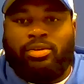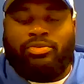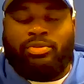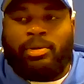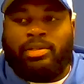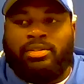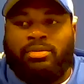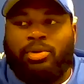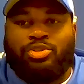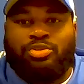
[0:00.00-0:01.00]
Football is an
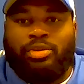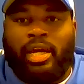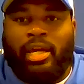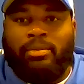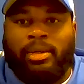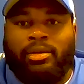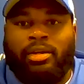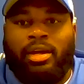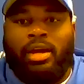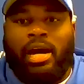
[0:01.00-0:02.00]
emotional game, and
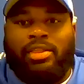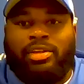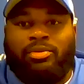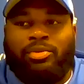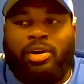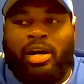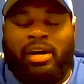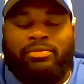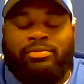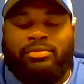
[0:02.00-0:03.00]
I think we all
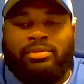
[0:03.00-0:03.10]
have